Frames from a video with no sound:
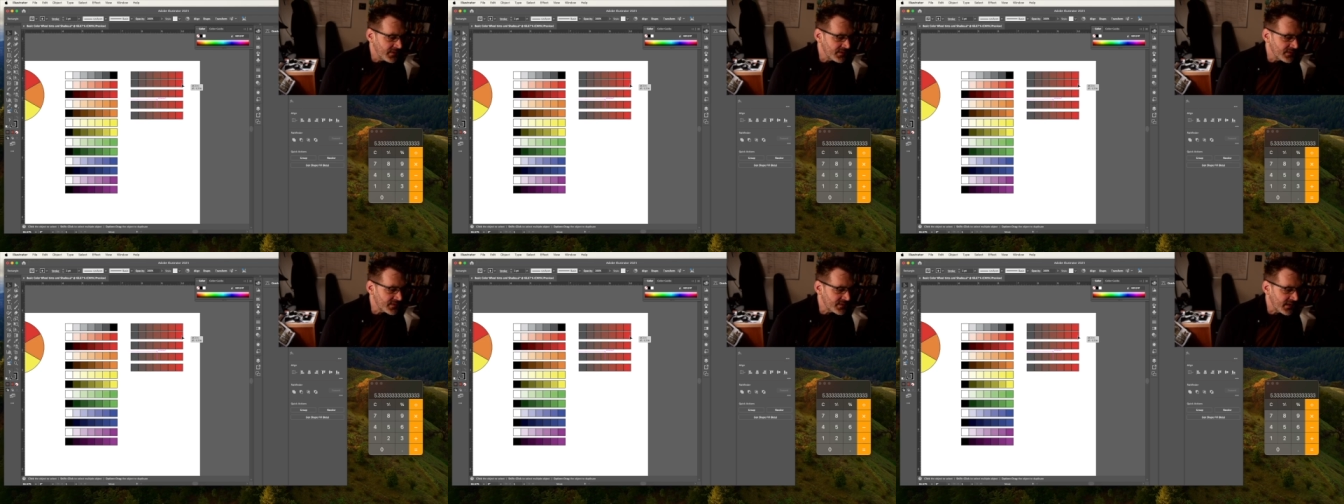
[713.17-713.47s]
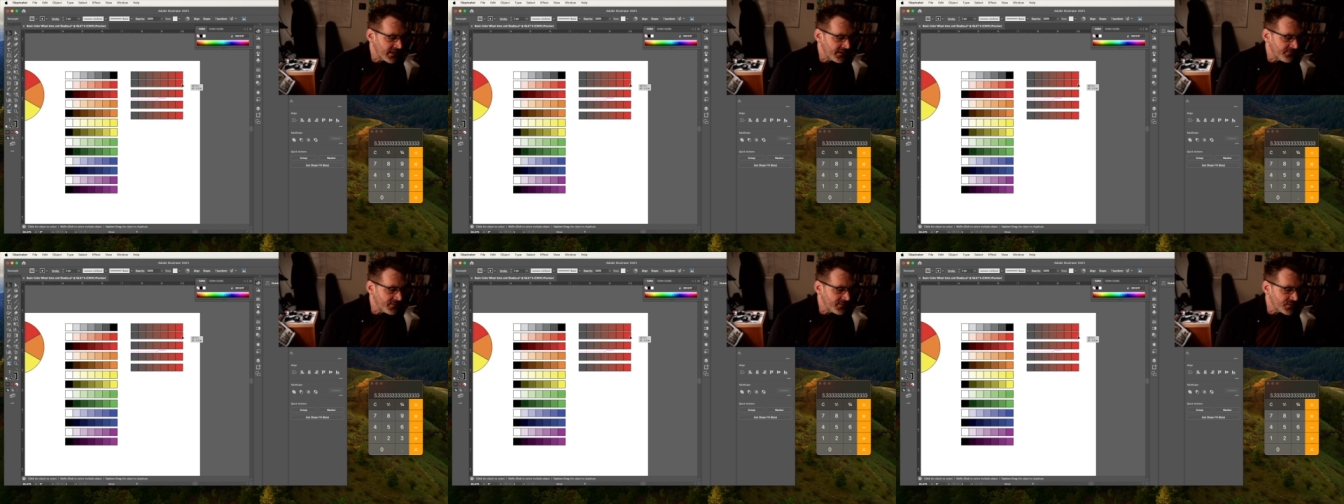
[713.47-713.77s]

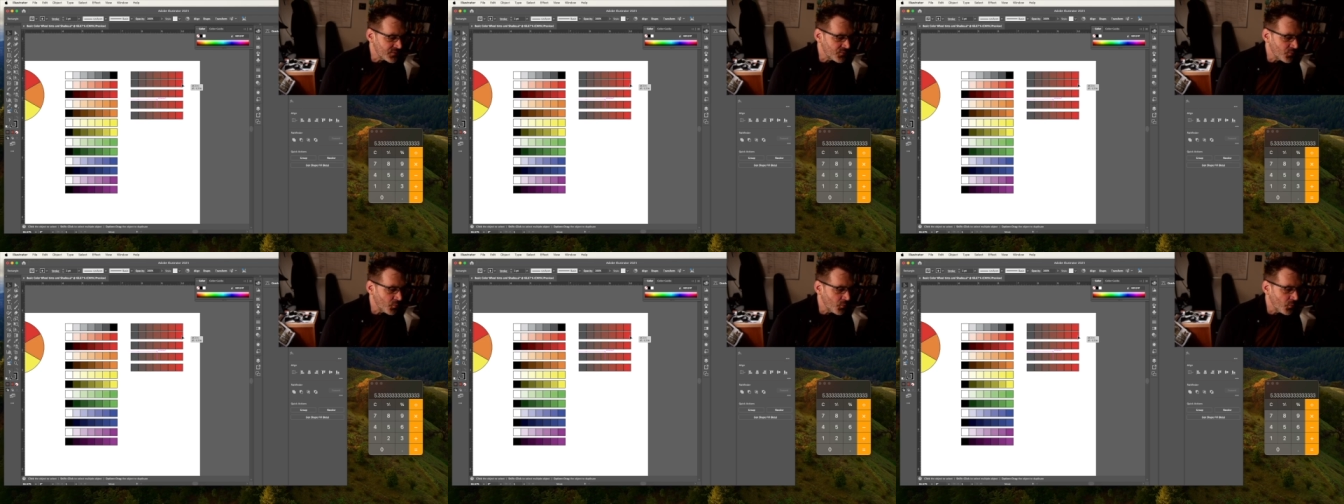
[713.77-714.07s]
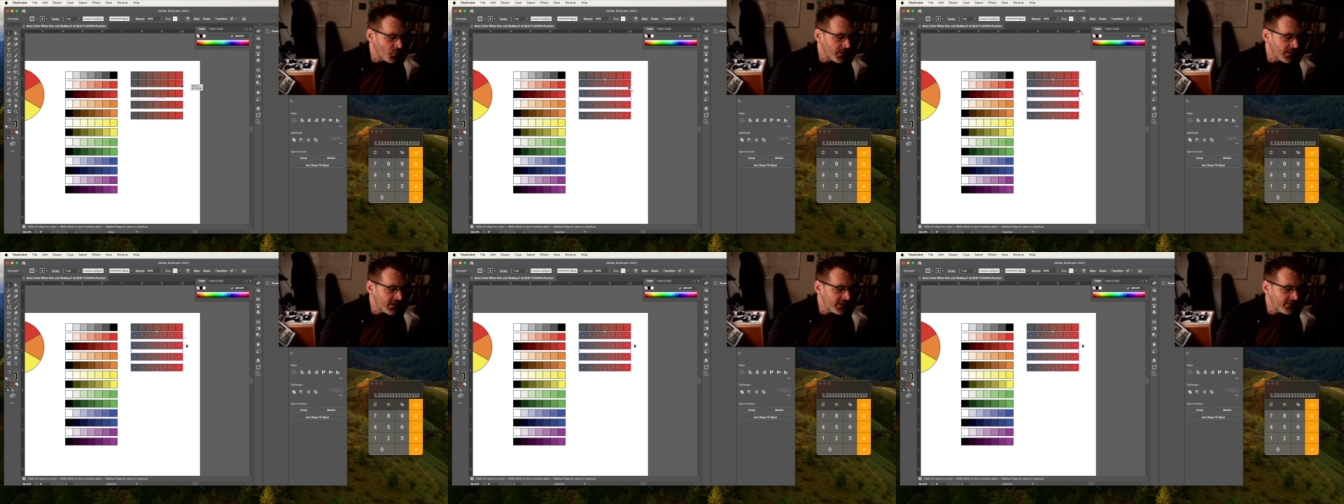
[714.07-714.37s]
inside of this
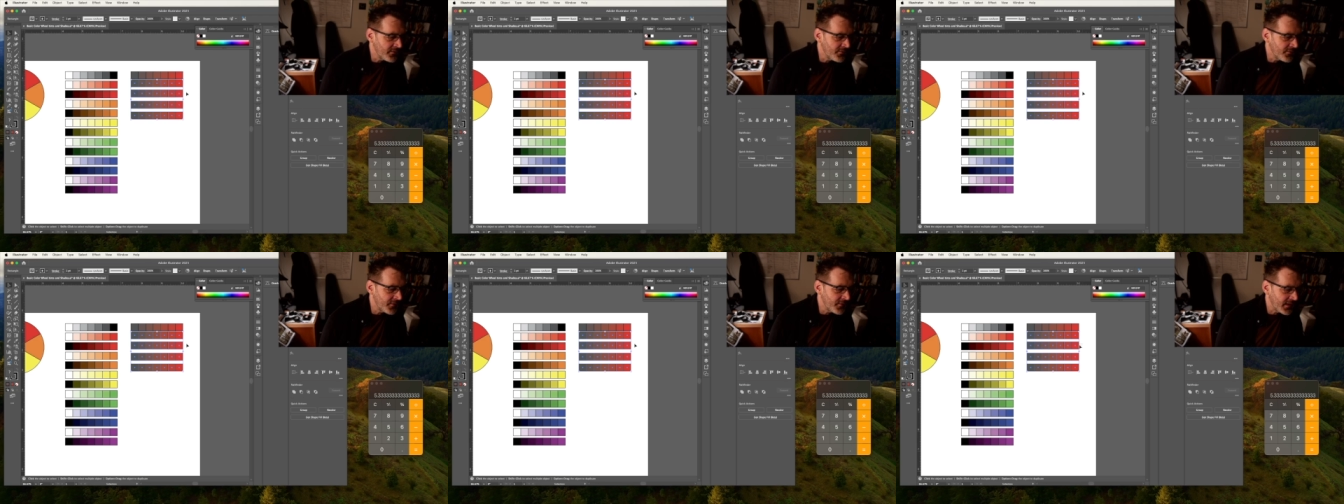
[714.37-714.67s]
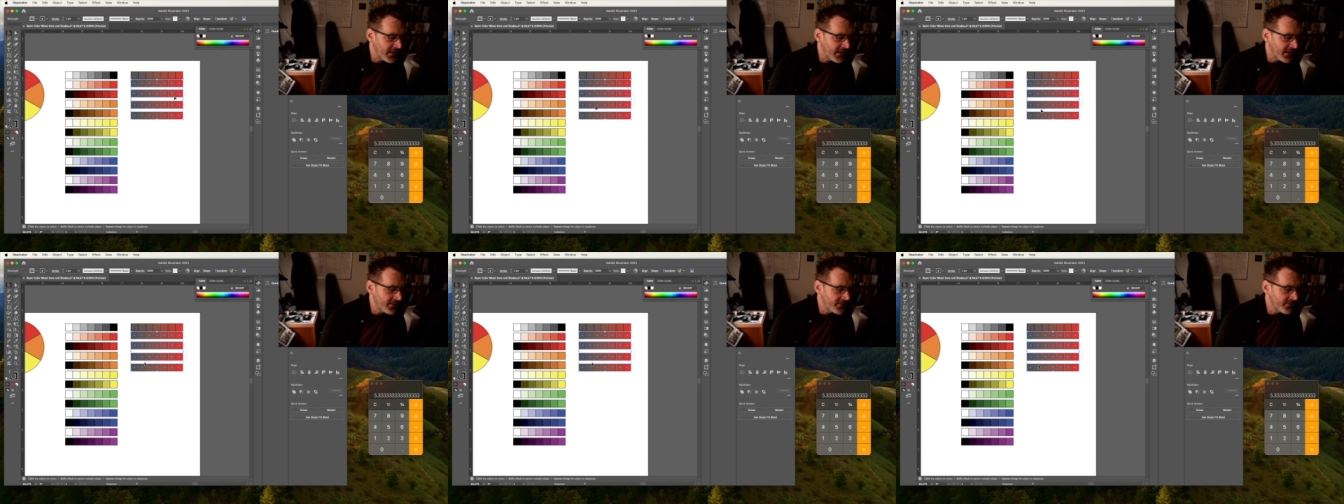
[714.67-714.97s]
one
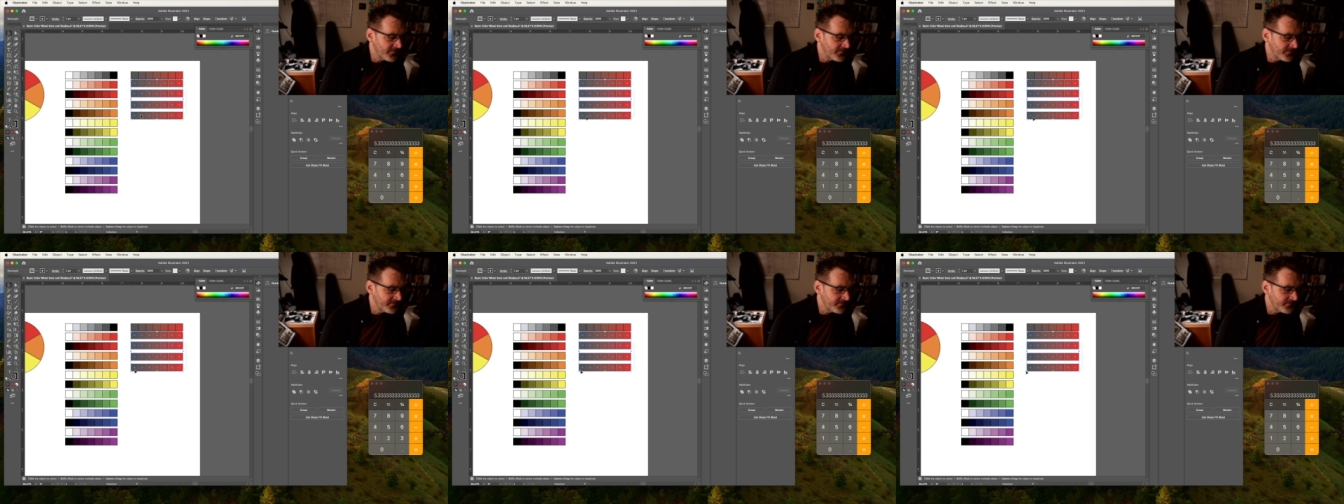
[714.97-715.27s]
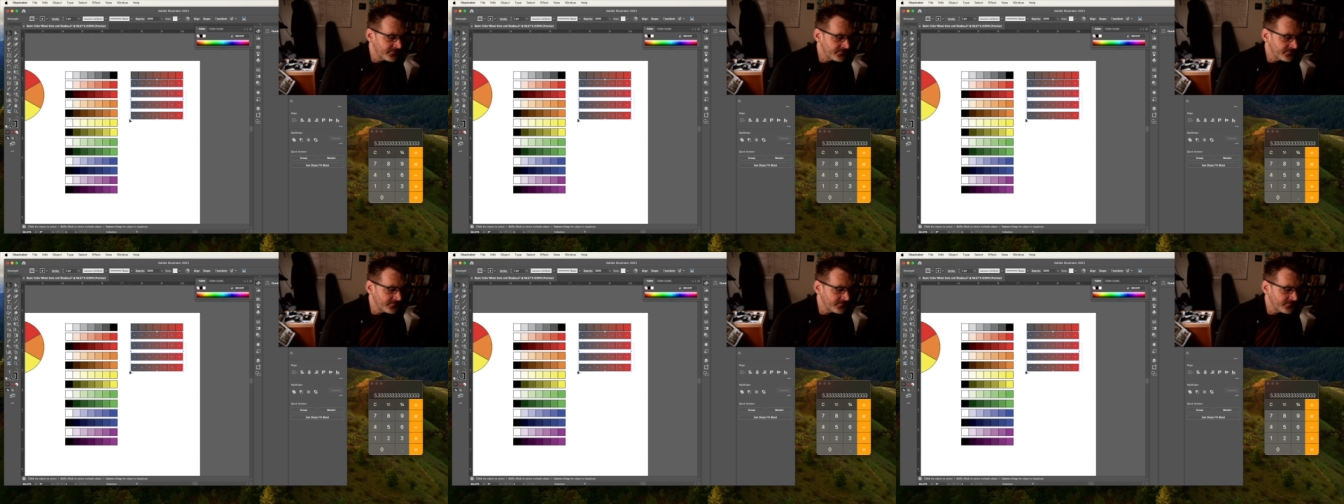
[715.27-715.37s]
file.